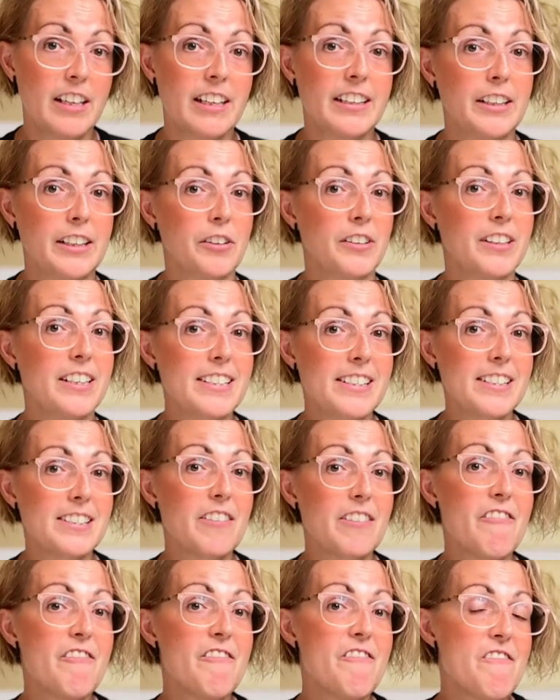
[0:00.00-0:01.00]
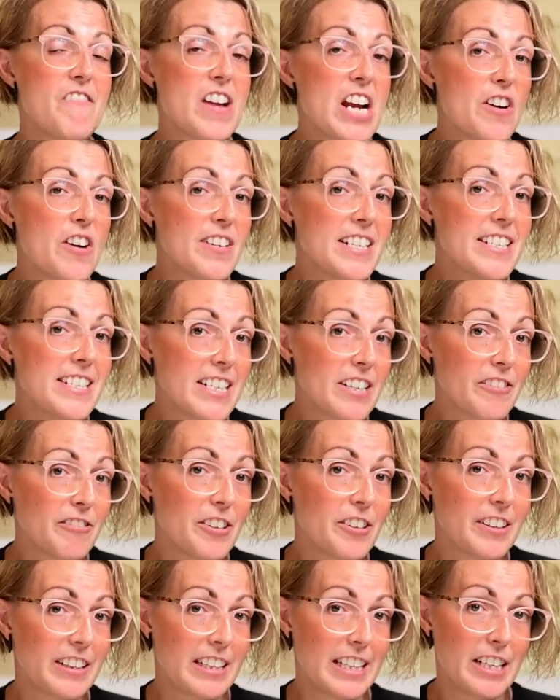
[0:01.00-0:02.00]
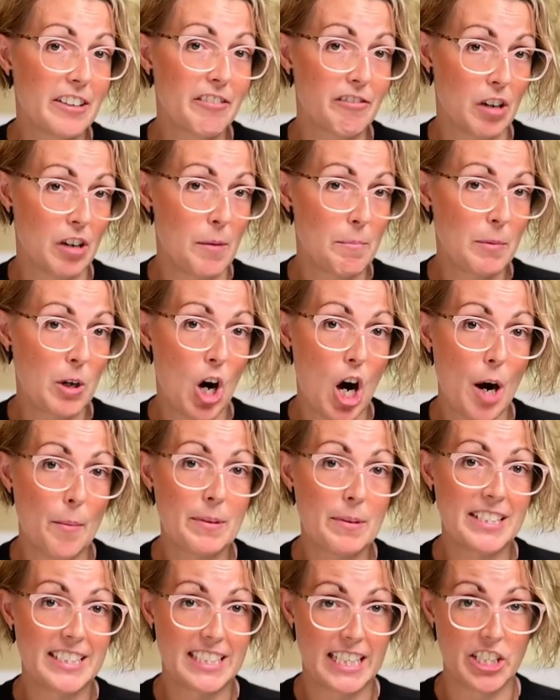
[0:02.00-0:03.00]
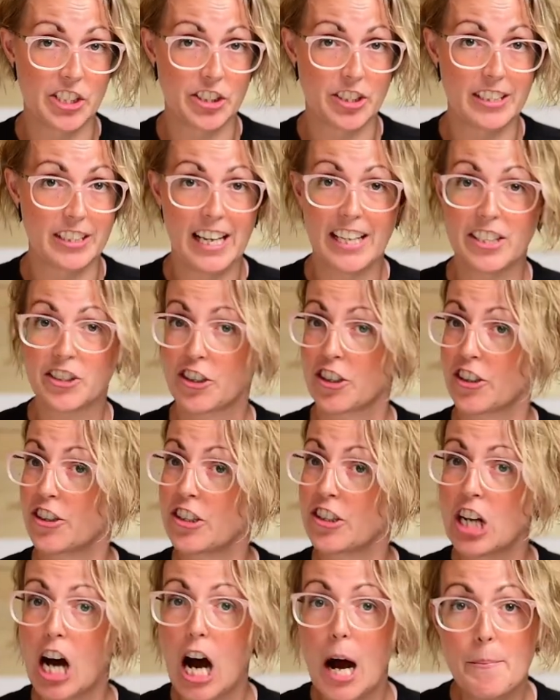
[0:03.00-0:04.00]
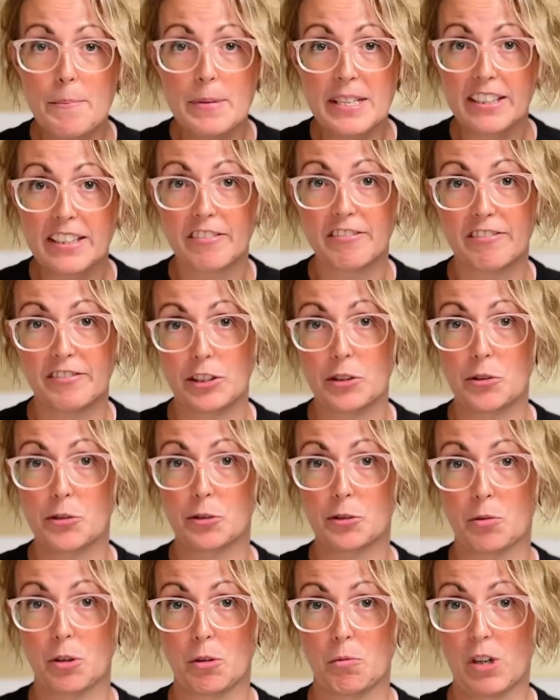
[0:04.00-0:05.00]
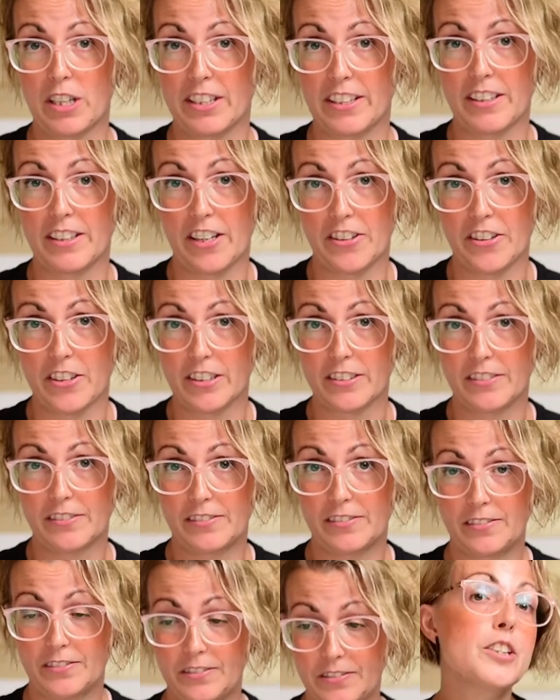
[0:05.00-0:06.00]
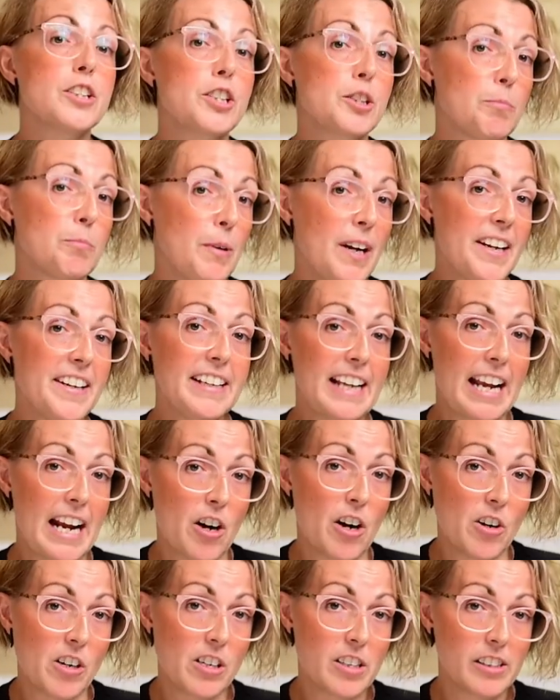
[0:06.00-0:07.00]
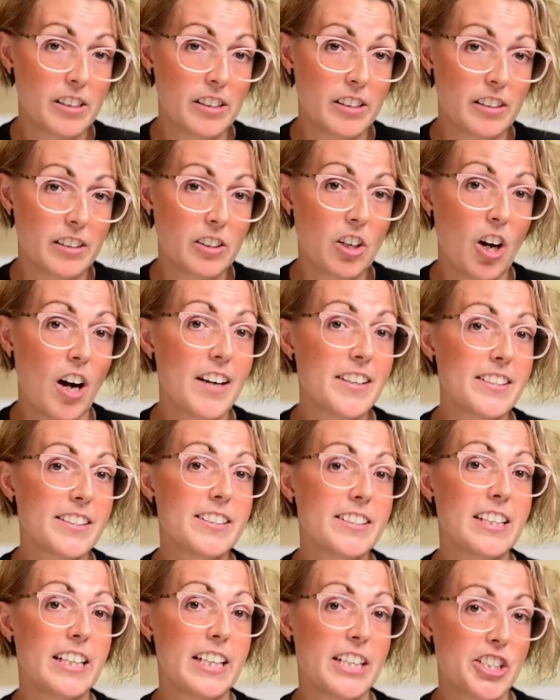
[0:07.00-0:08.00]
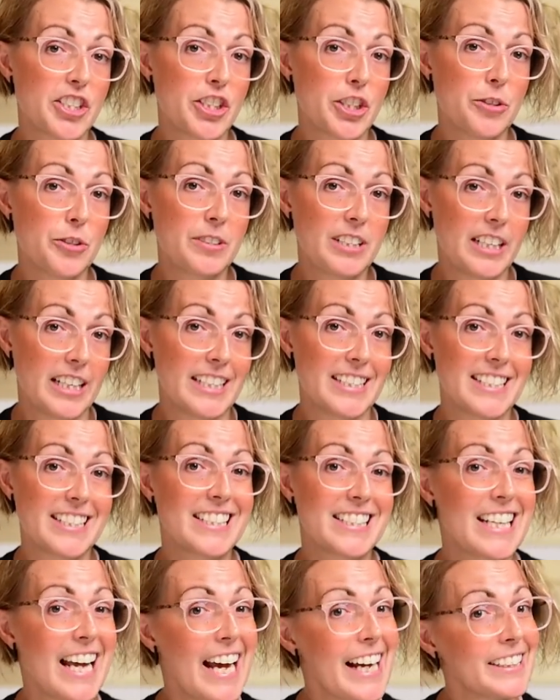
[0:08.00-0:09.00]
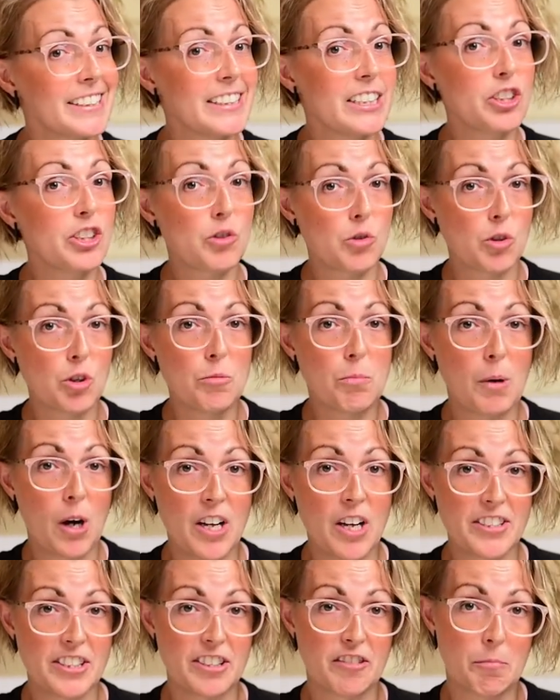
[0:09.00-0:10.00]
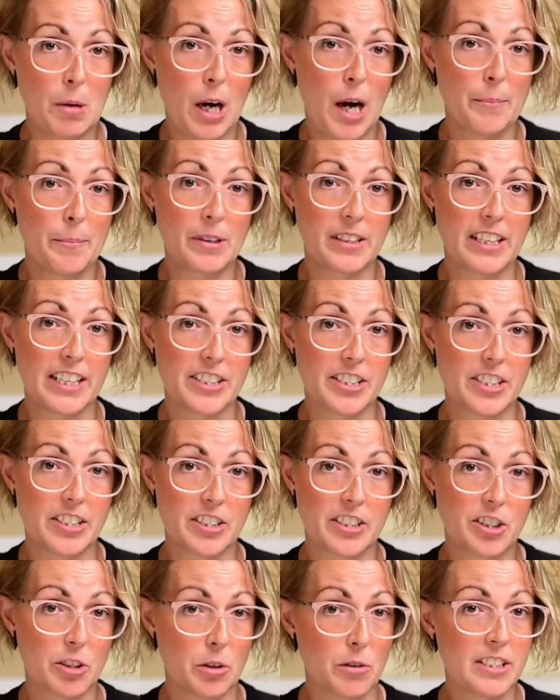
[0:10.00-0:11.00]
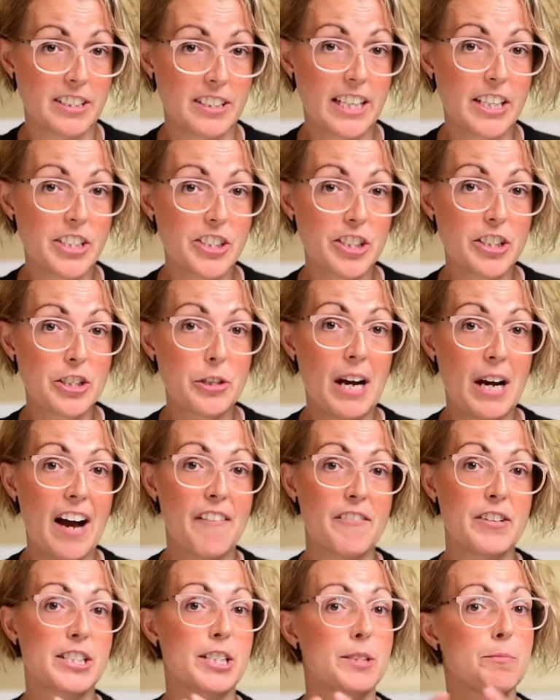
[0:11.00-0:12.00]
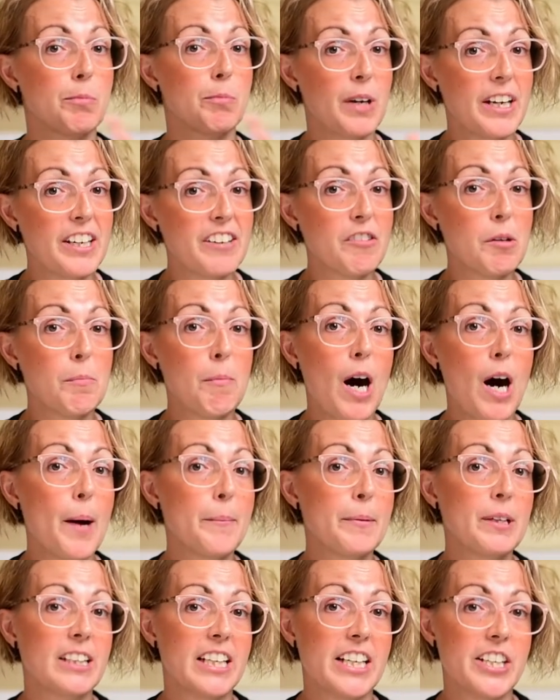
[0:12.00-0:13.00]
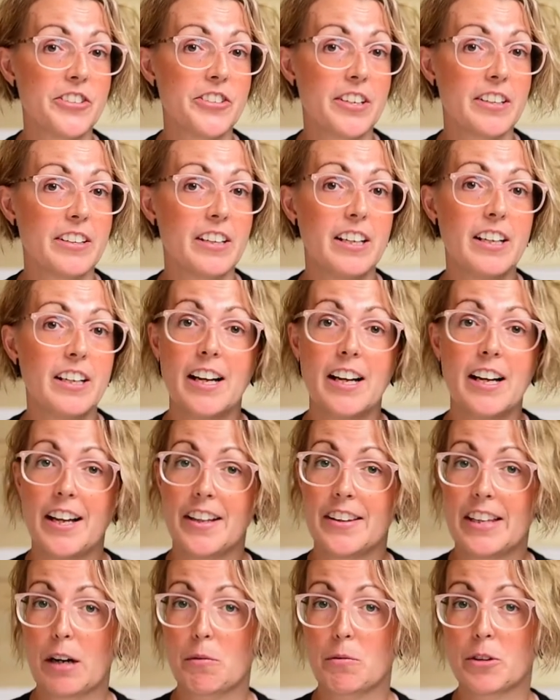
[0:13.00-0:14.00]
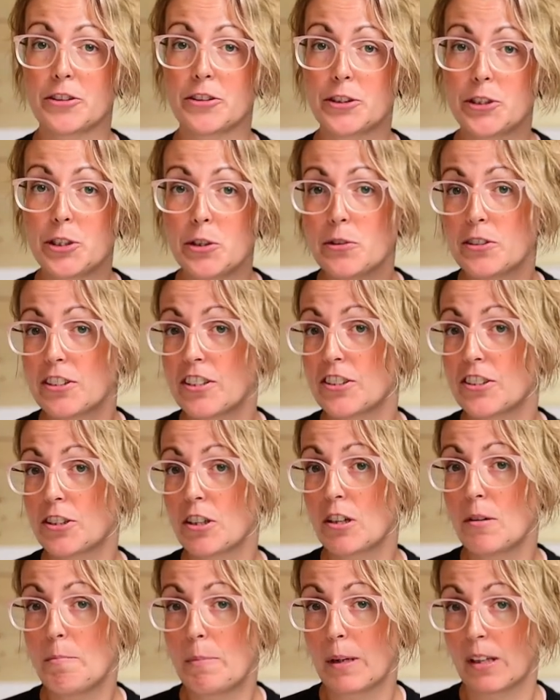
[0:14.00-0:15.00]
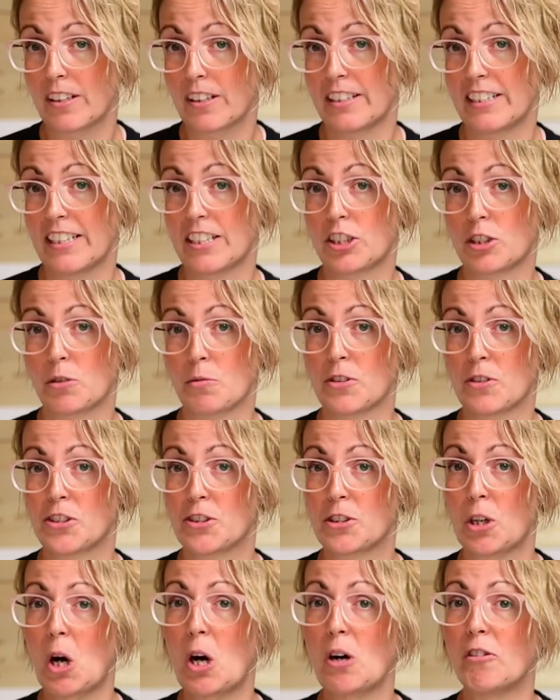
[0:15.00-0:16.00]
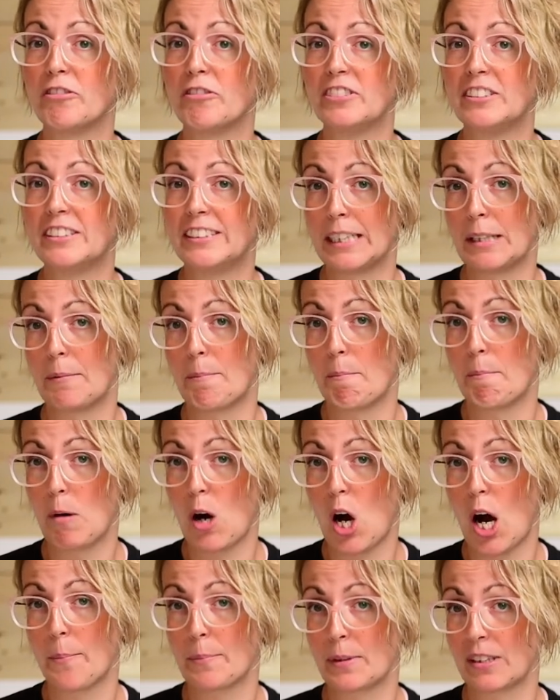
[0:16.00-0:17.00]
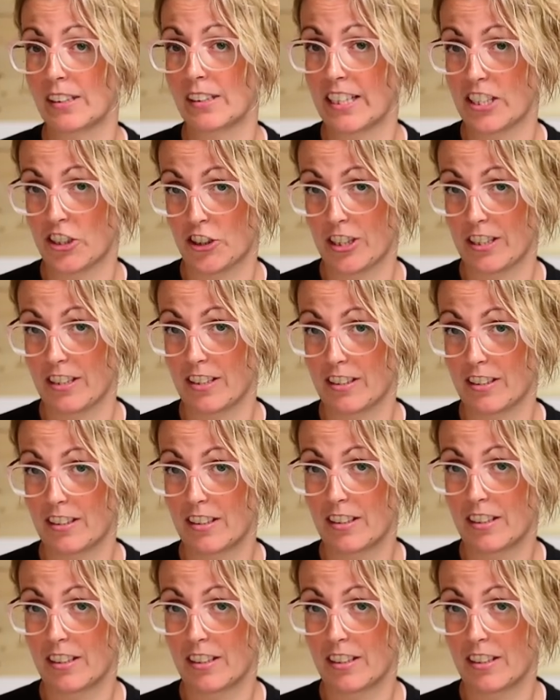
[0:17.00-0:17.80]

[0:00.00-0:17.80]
now, this is a very different thing from compensation and should not be confused with one another. Spreading error causes issues in detecting true positive populations. So essentially, you have a spread of a population that reduces your ability to resolve dim populations.